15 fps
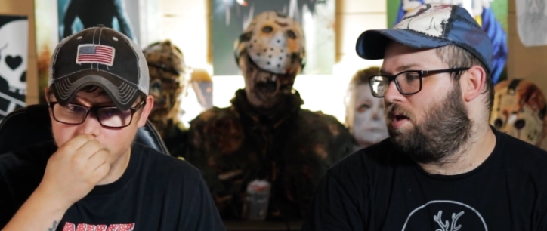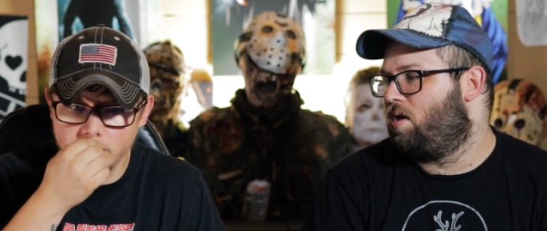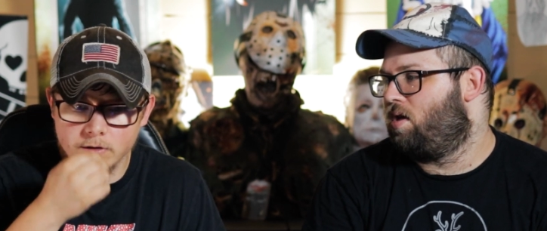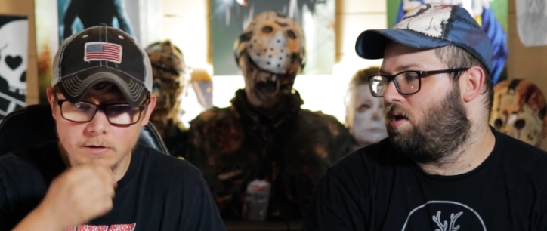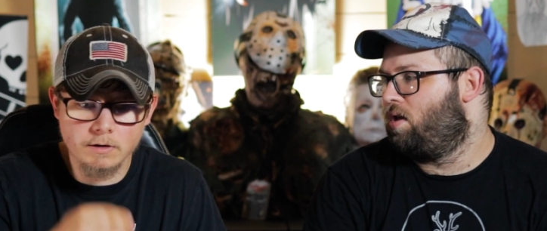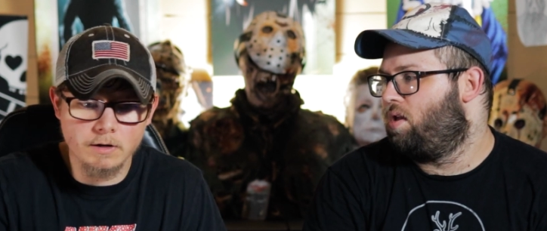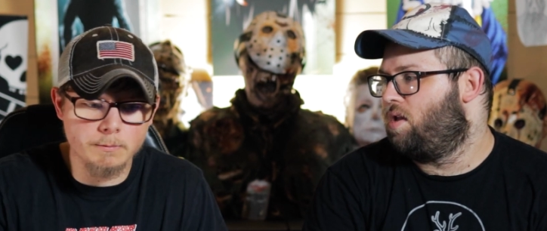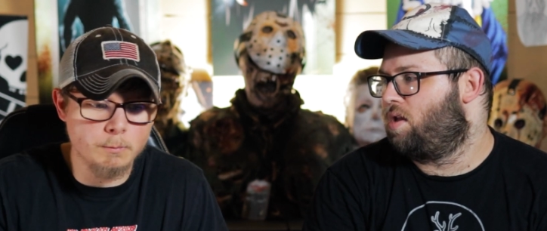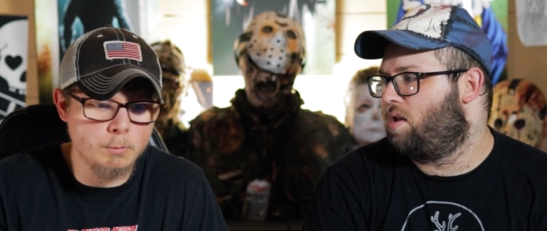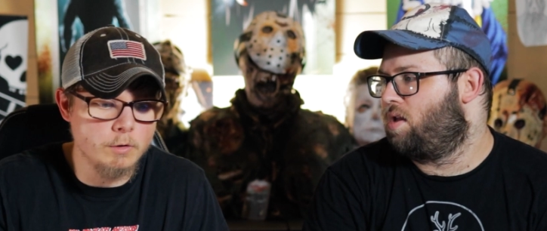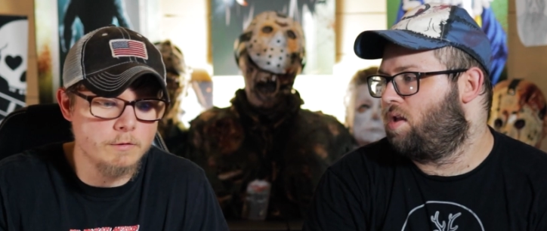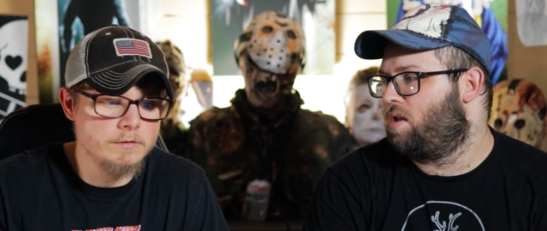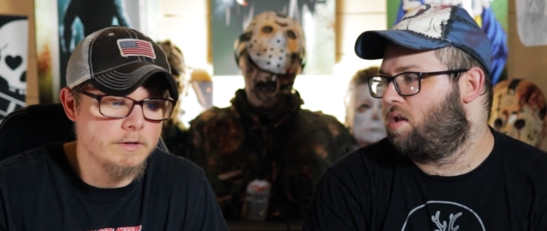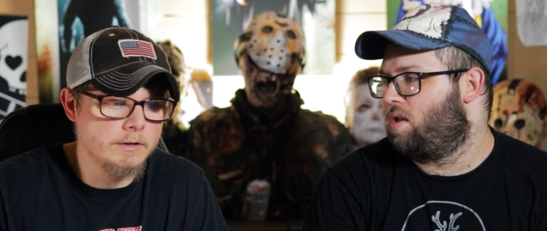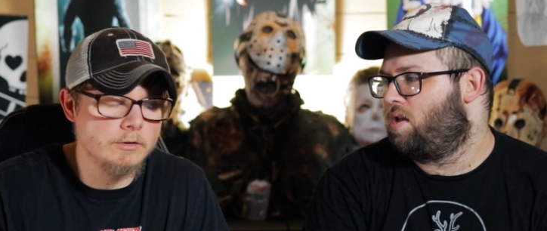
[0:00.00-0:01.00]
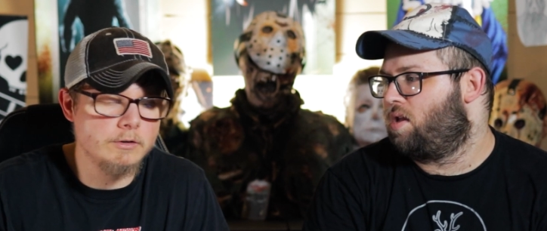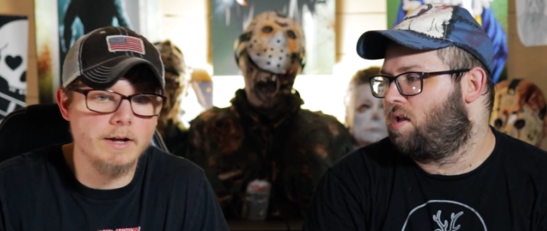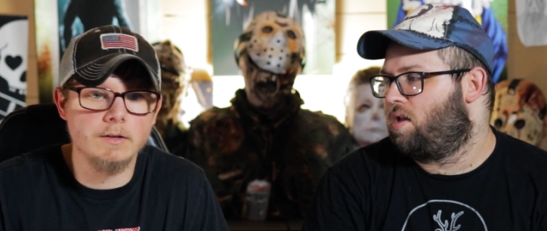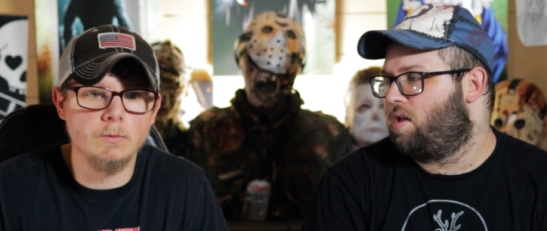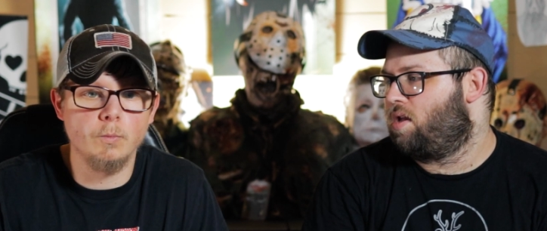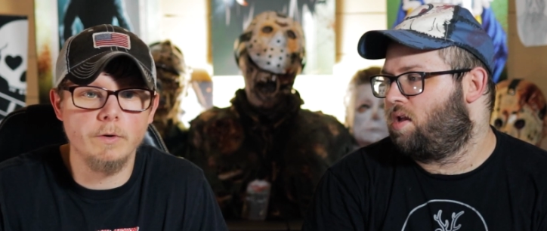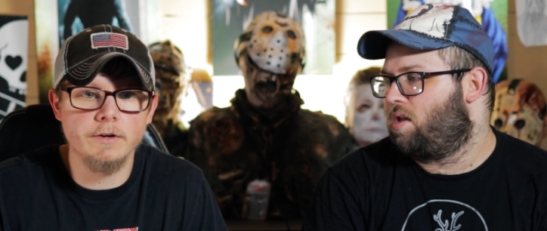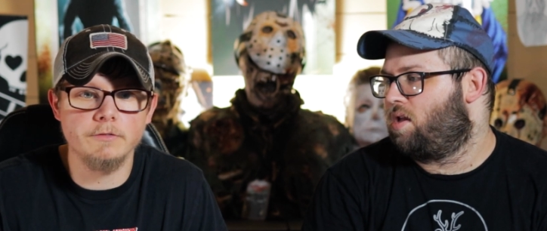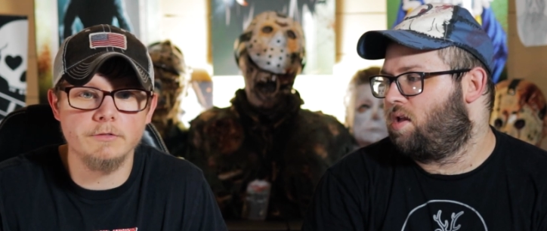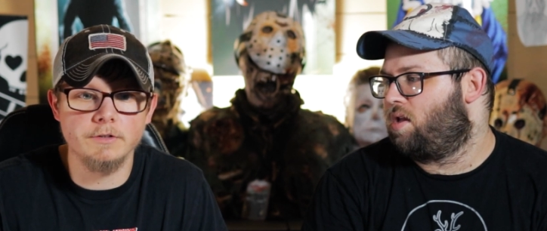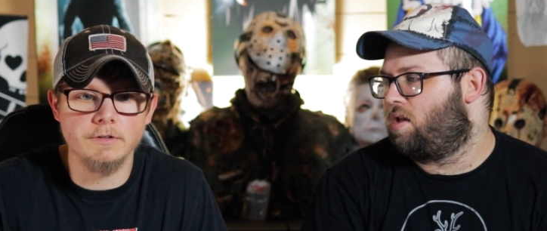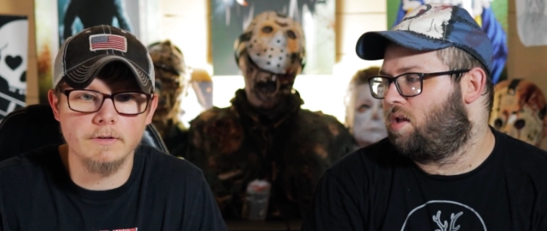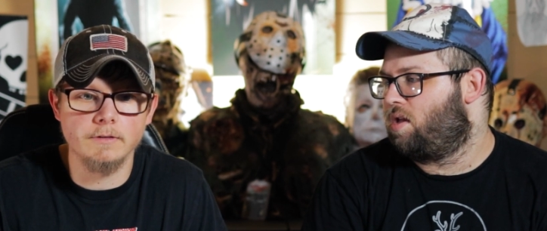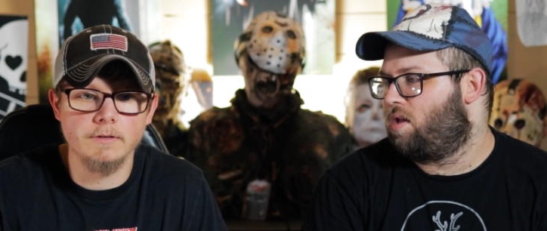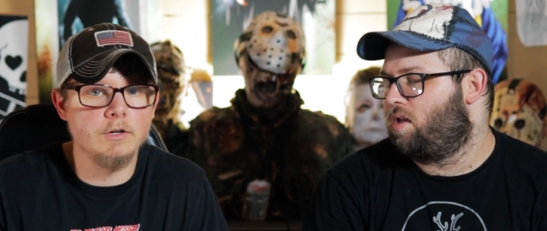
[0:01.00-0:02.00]
Speaker 1: the fuck up. Your boyfriend's out there acting weird and
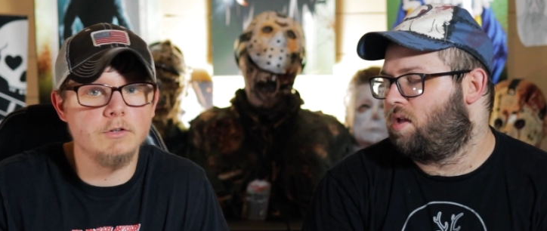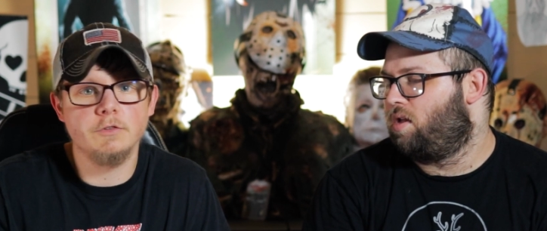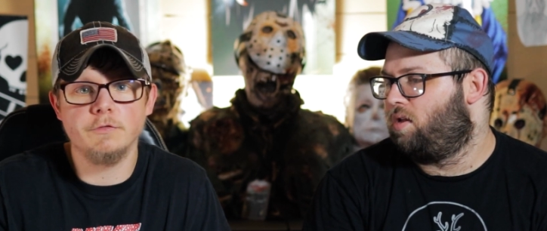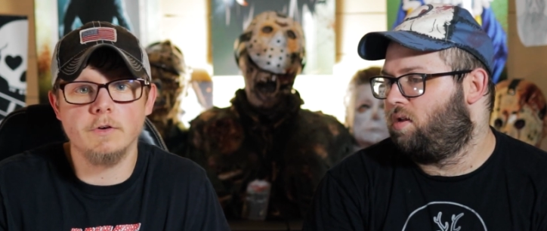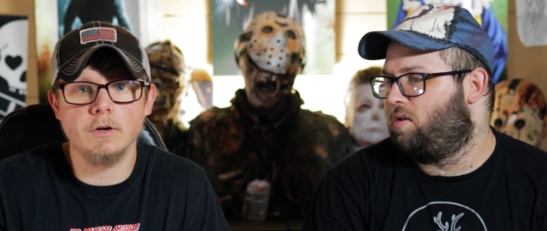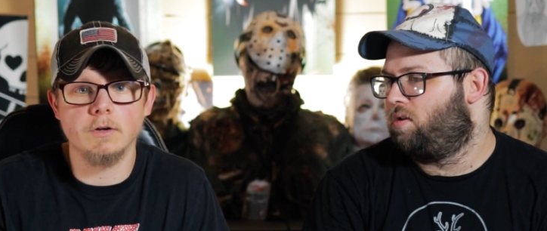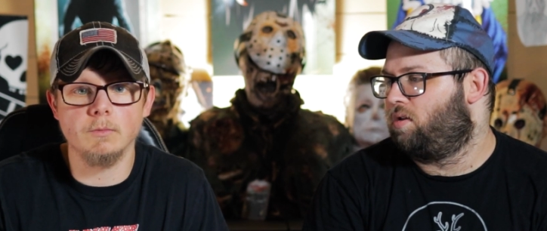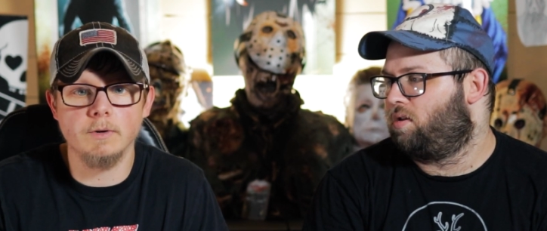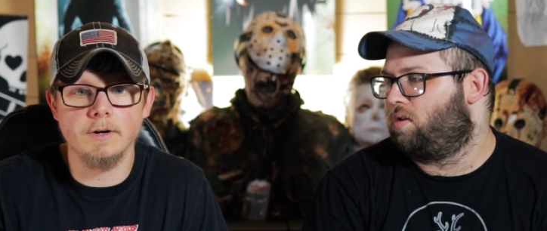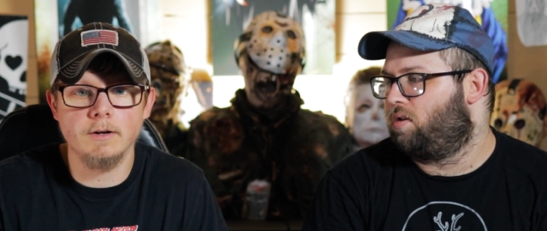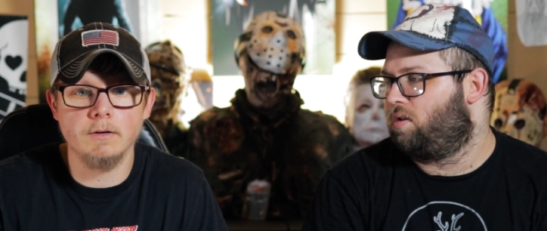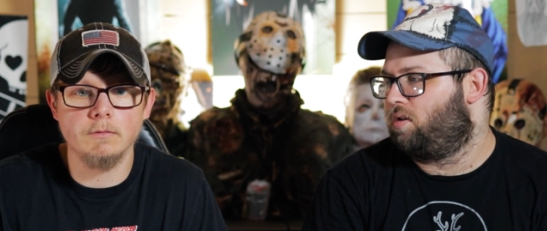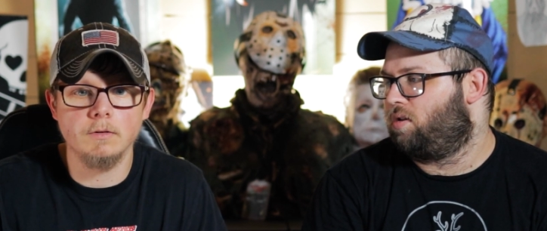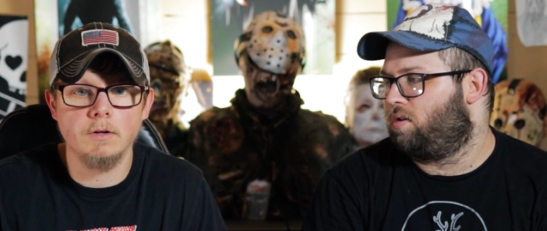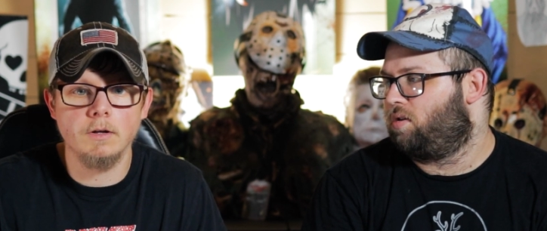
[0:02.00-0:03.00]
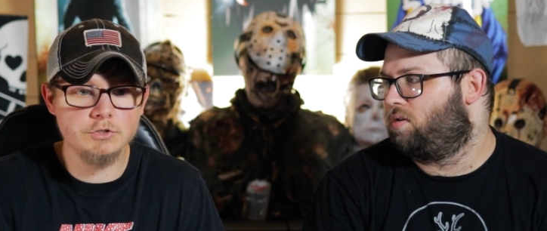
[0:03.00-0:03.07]
shit. You know, just fucking around.